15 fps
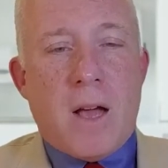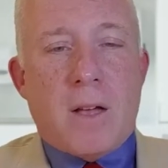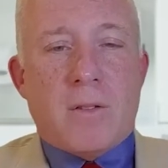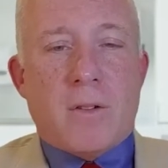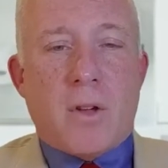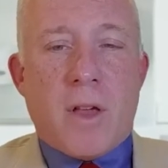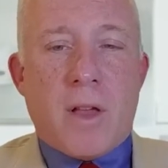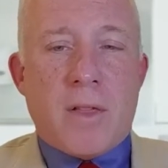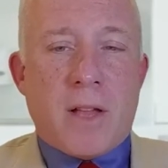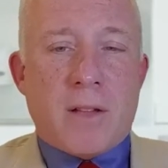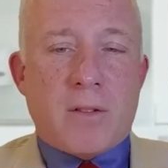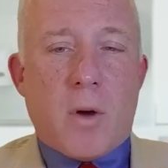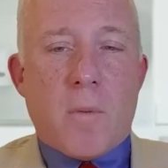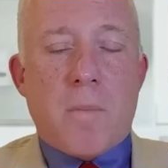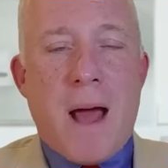So then let's
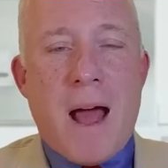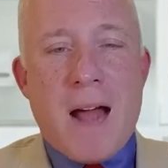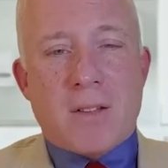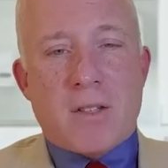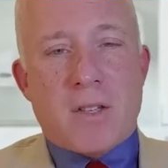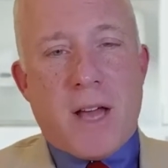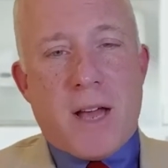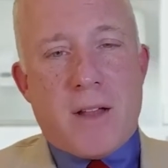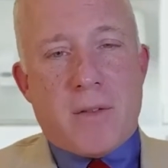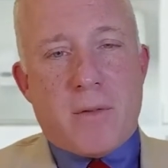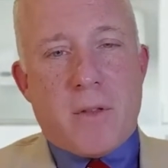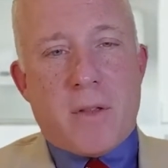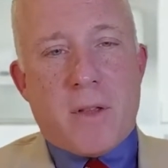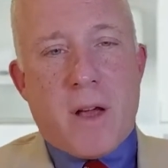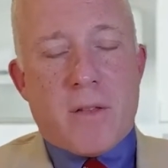go back to that,
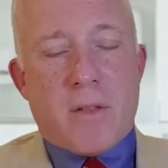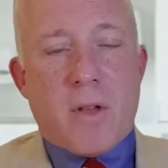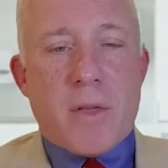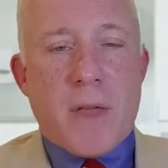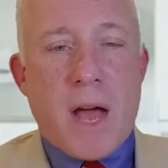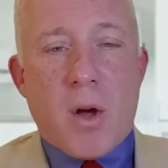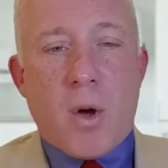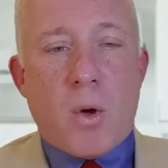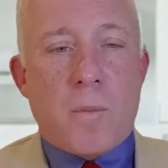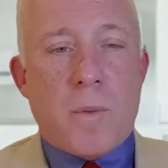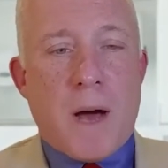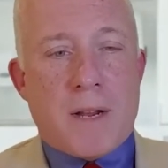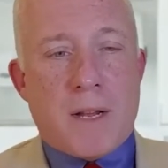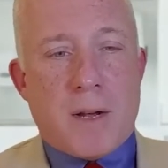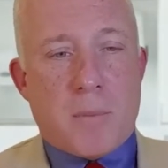that, that whole
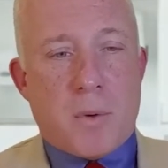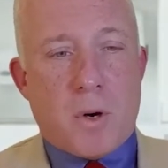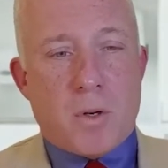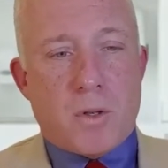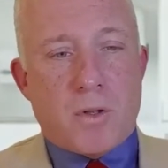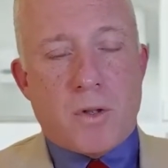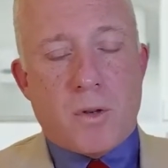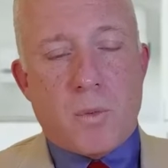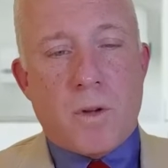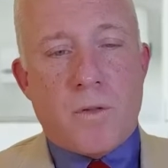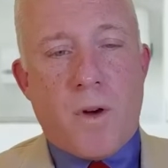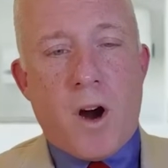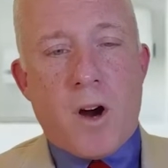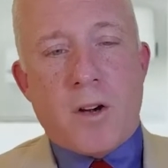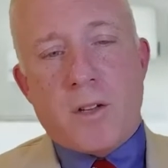body approach. We've
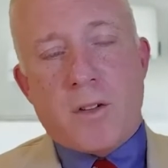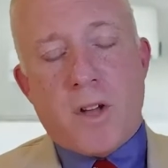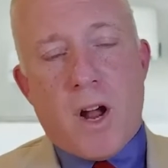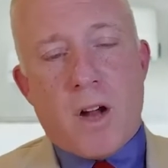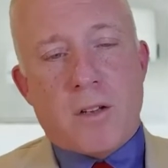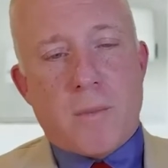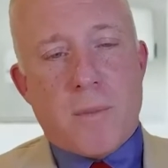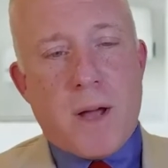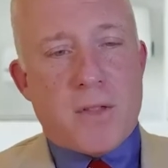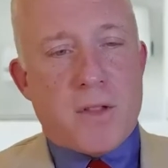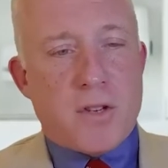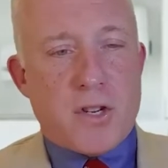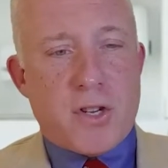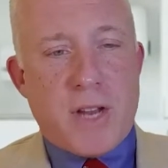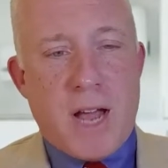already talked about the
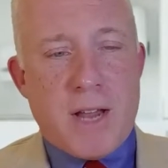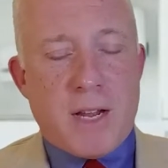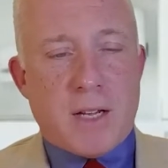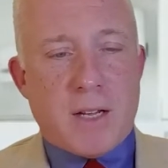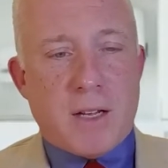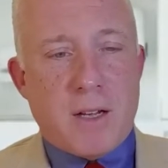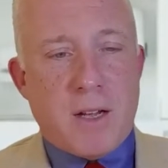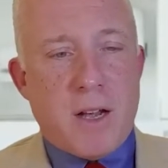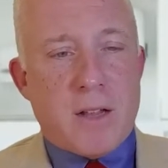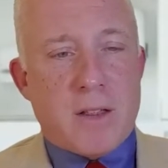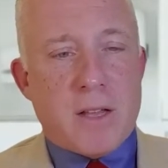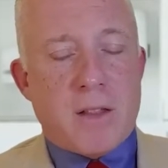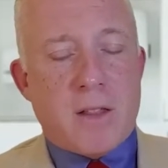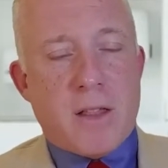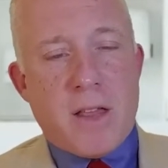genetic
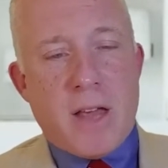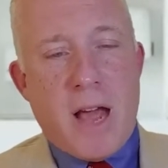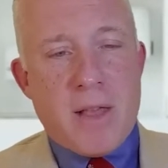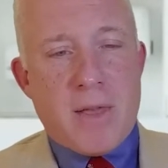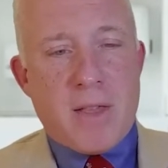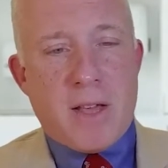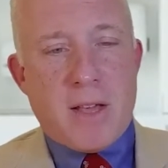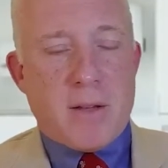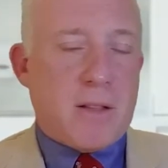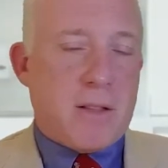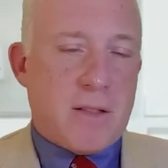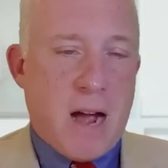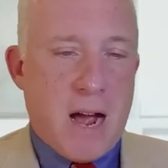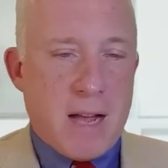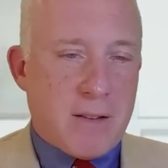the, the, and the
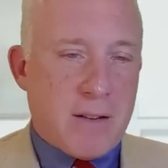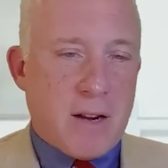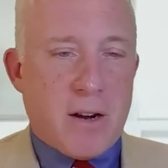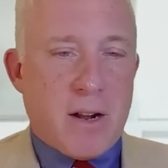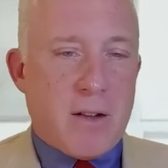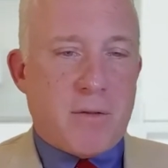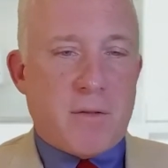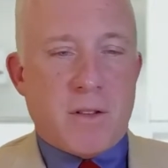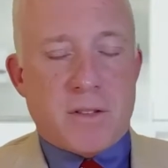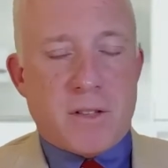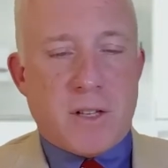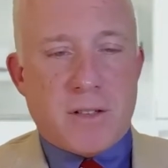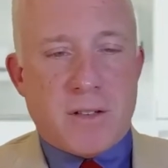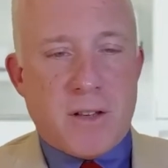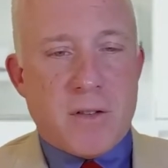dietary and physical
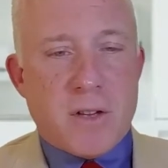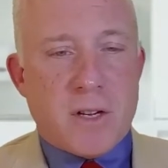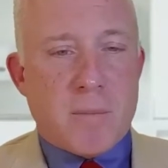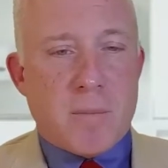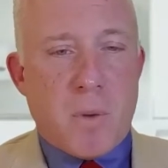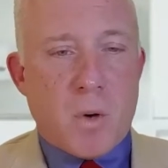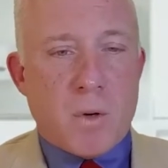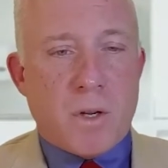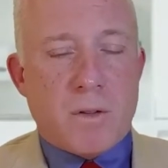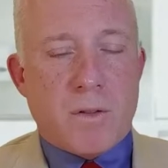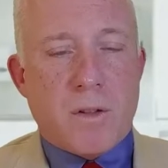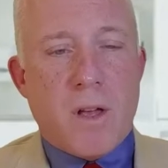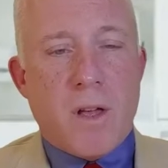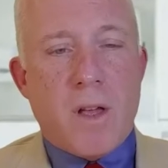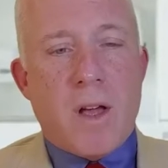activity components
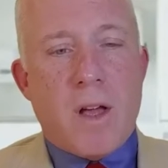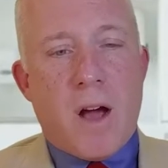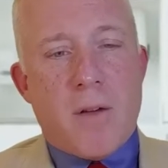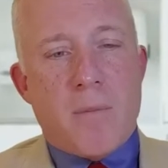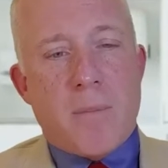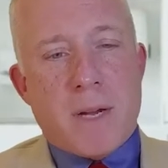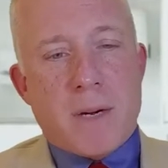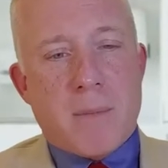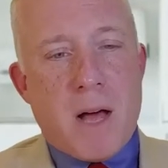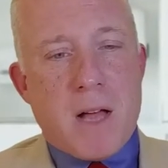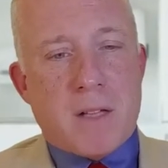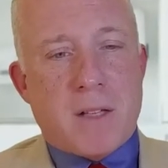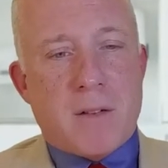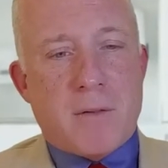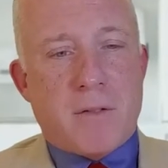of
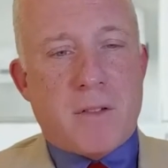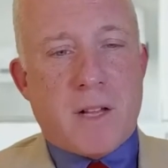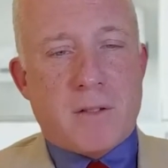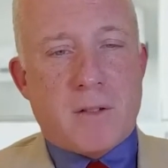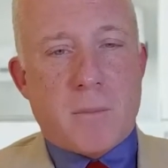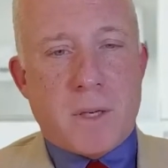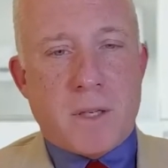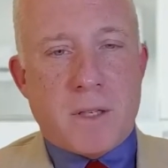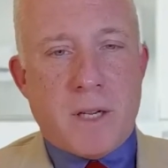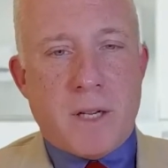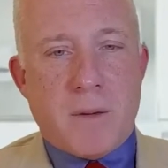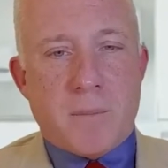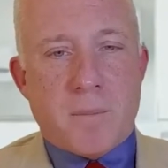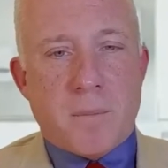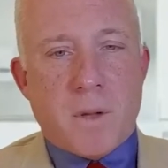metabolic inflexibility,
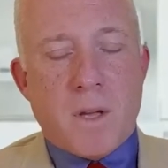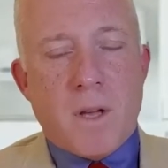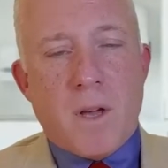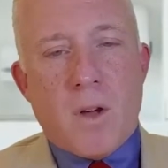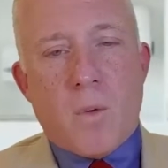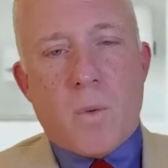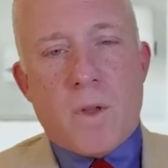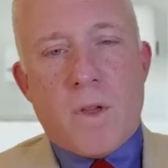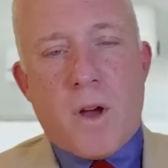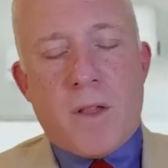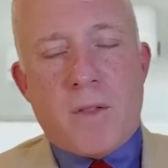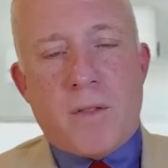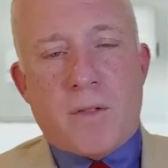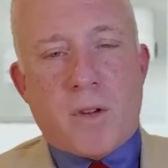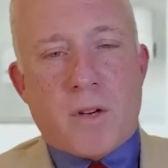we
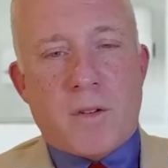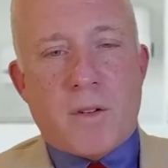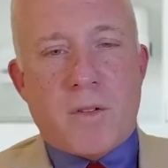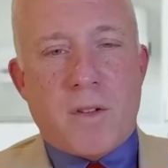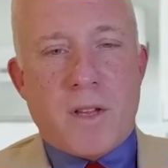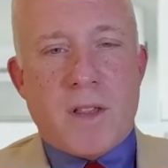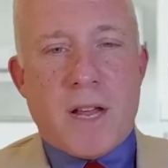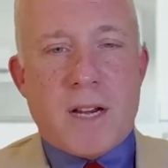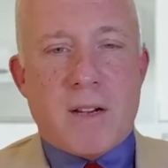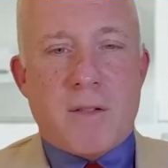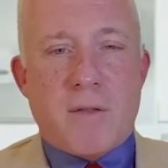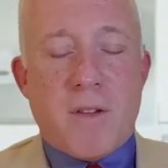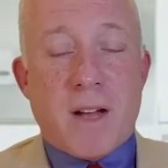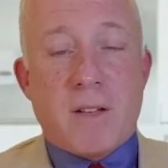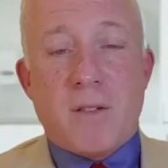then start to see that it
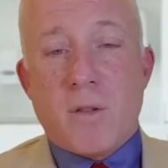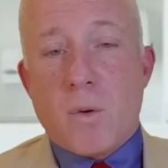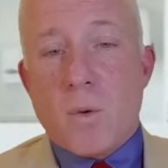affects the